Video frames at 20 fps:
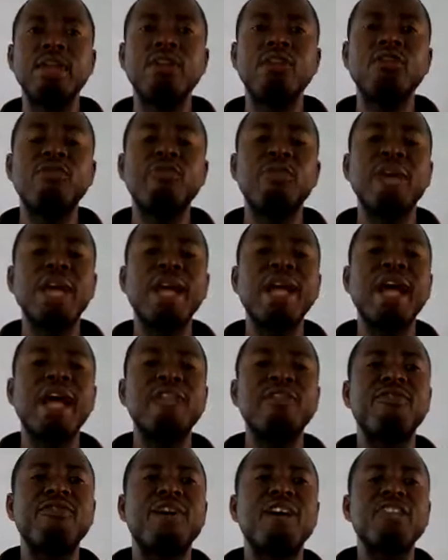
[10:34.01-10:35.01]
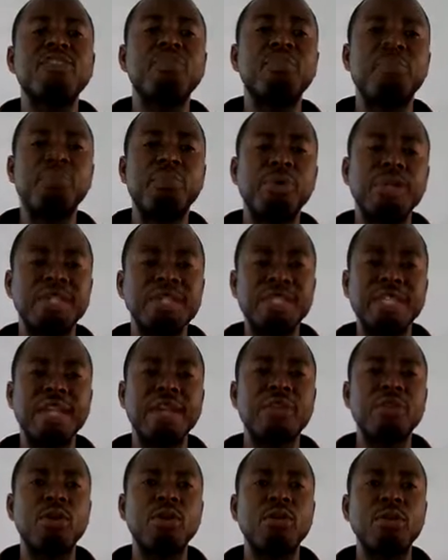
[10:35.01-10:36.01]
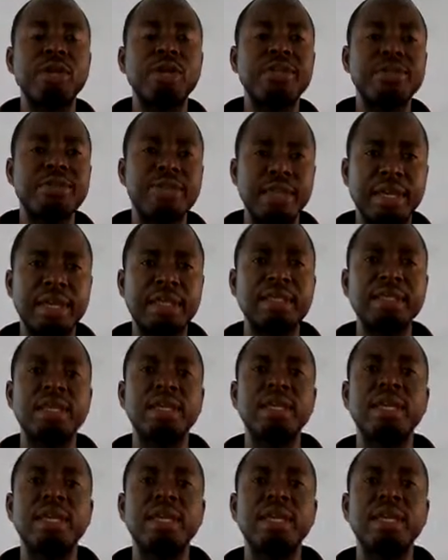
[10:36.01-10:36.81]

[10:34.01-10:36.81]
you've made advanced preparation as already said,